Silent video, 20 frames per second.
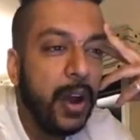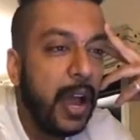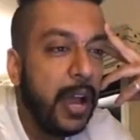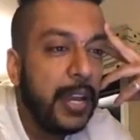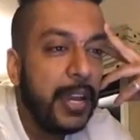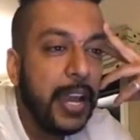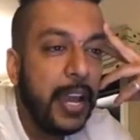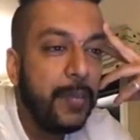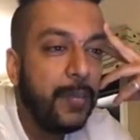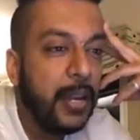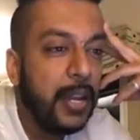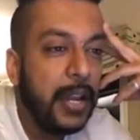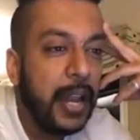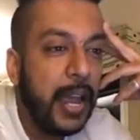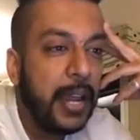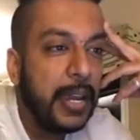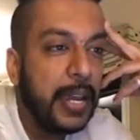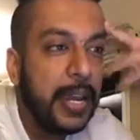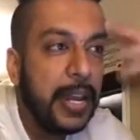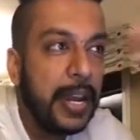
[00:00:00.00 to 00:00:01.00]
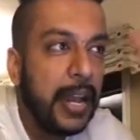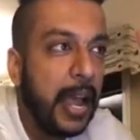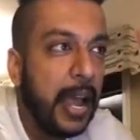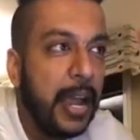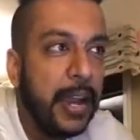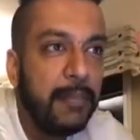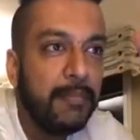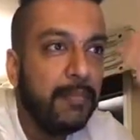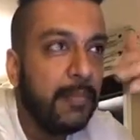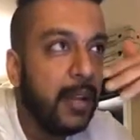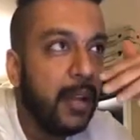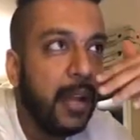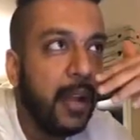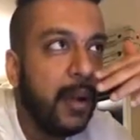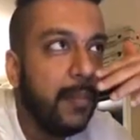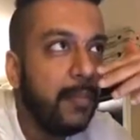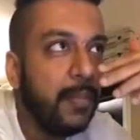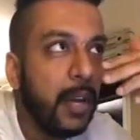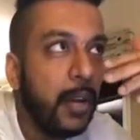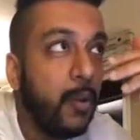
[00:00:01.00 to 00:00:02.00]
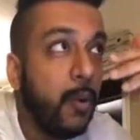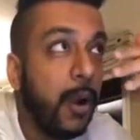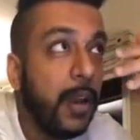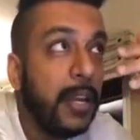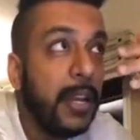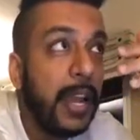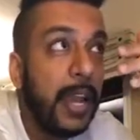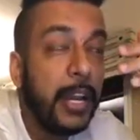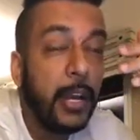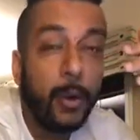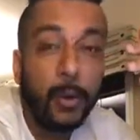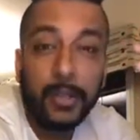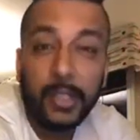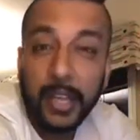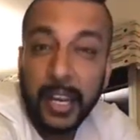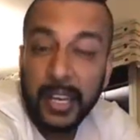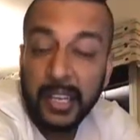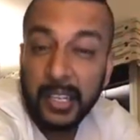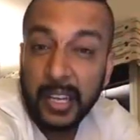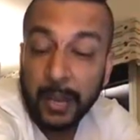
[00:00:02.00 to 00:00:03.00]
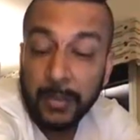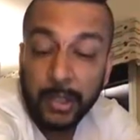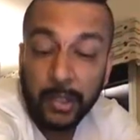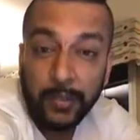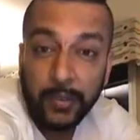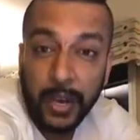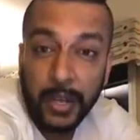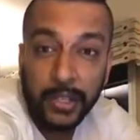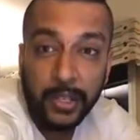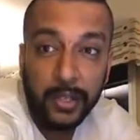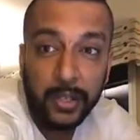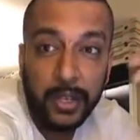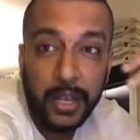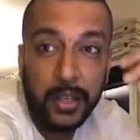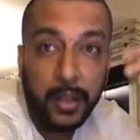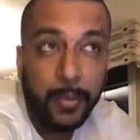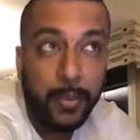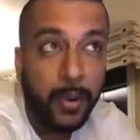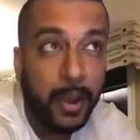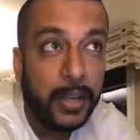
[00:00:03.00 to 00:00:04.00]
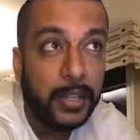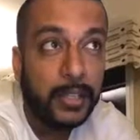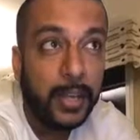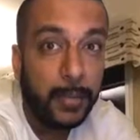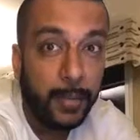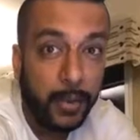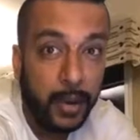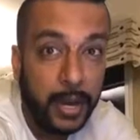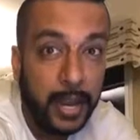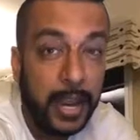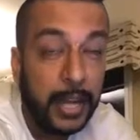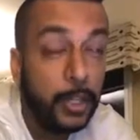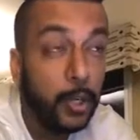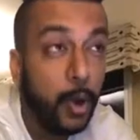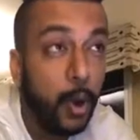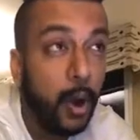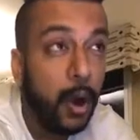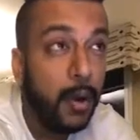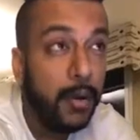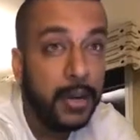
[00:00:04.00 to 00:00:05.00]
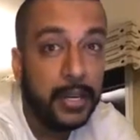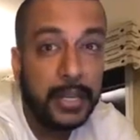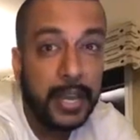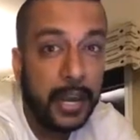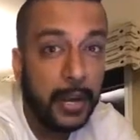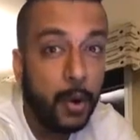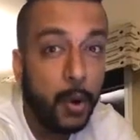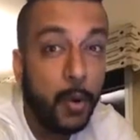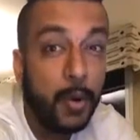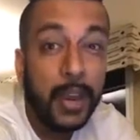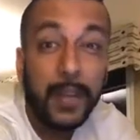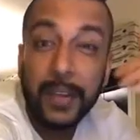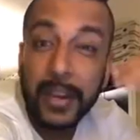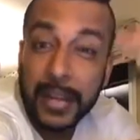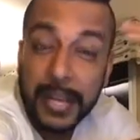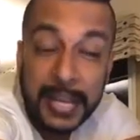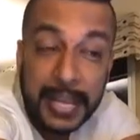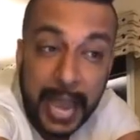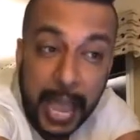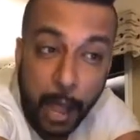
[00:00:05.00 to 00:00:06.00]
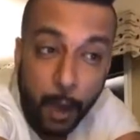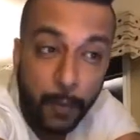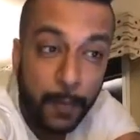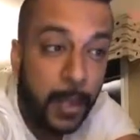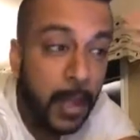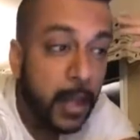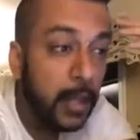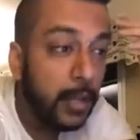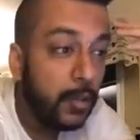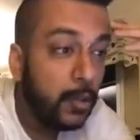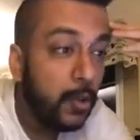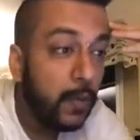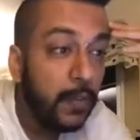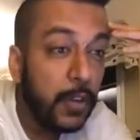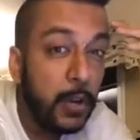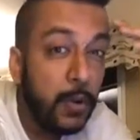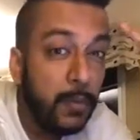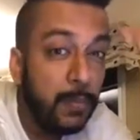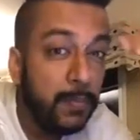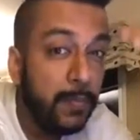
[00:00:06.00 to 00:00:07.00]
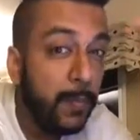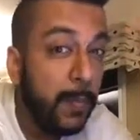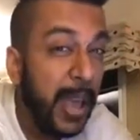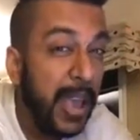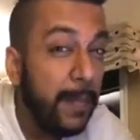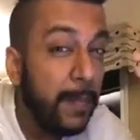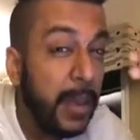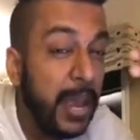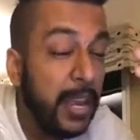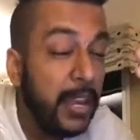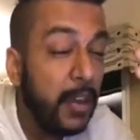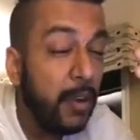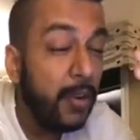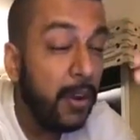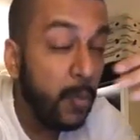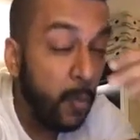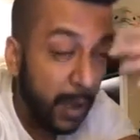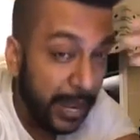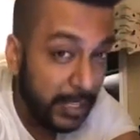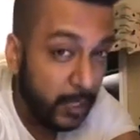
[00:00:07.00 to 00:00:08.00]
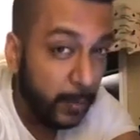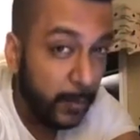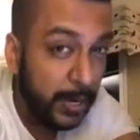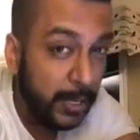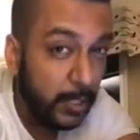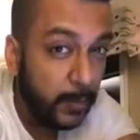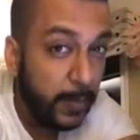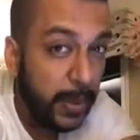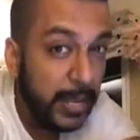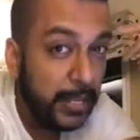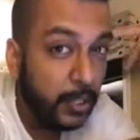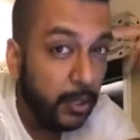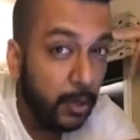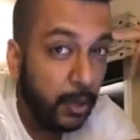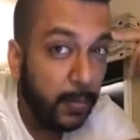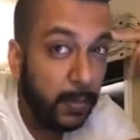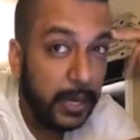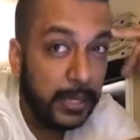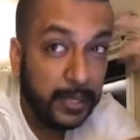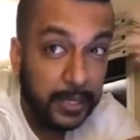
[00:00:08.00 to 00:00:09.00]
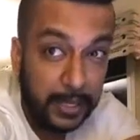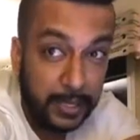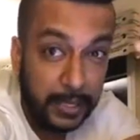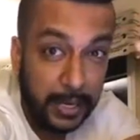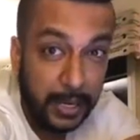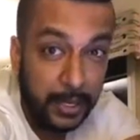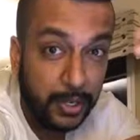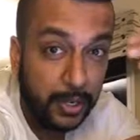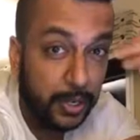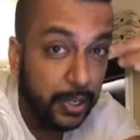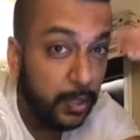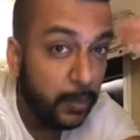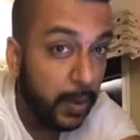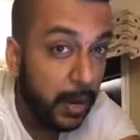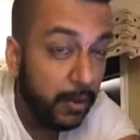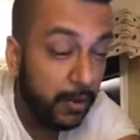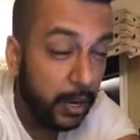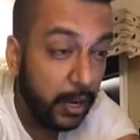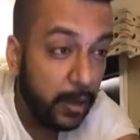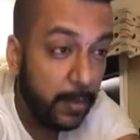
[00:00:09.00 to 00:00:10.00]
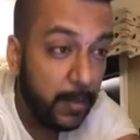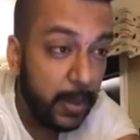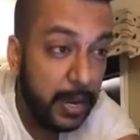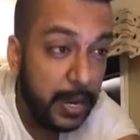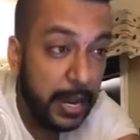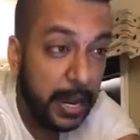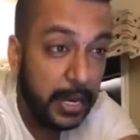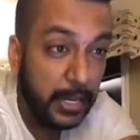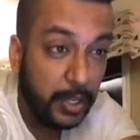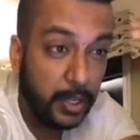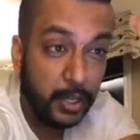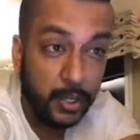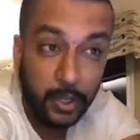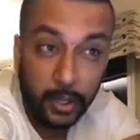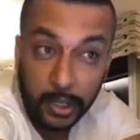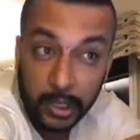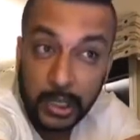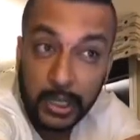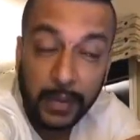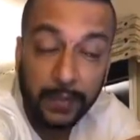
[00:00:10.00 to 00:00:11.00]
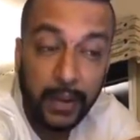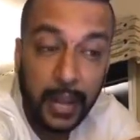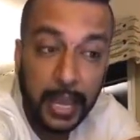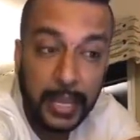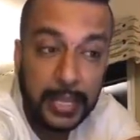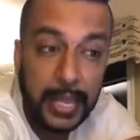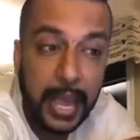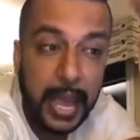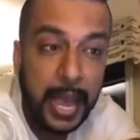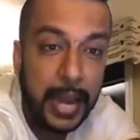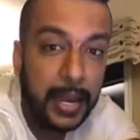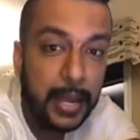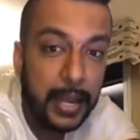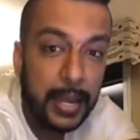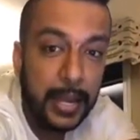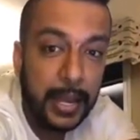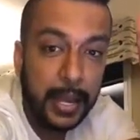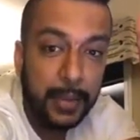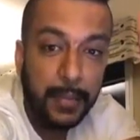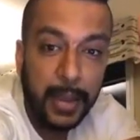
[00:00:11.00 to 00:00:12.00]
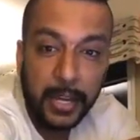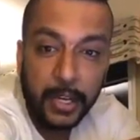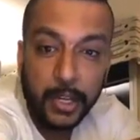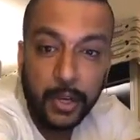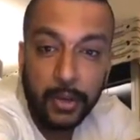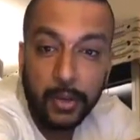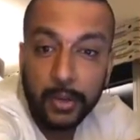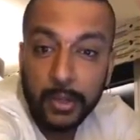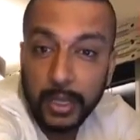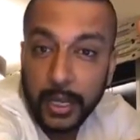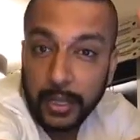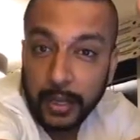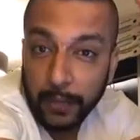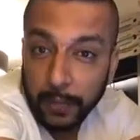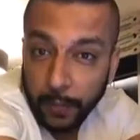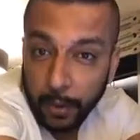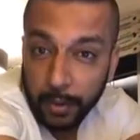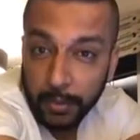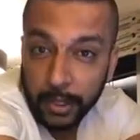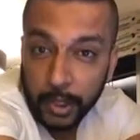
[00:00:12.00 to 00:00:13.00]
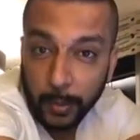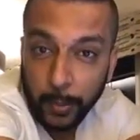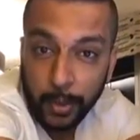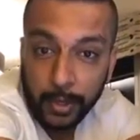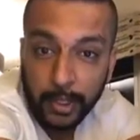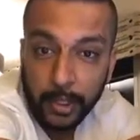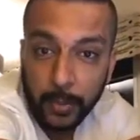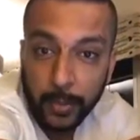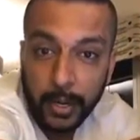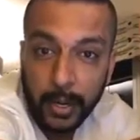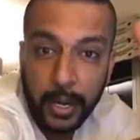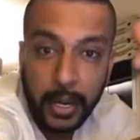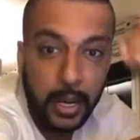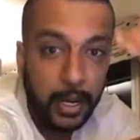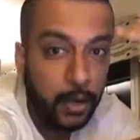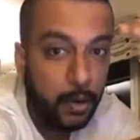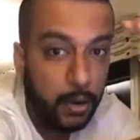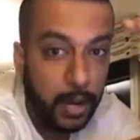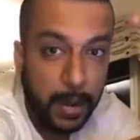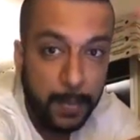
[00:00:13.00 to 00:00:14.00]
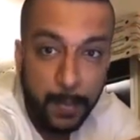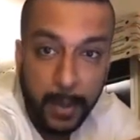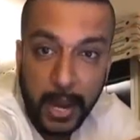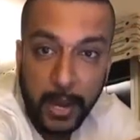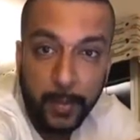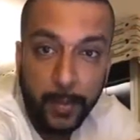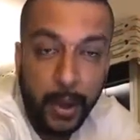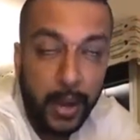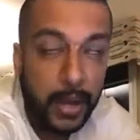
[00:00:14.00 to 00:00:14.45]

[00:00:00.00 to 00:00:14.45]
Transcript: I can be like in line. The coin can grow 10 times faster than the price I predict, or it can go even down. So if you make your investments based on my suggestions, my recommendations, or stuff like that, make sure you take the full responsibility. You can make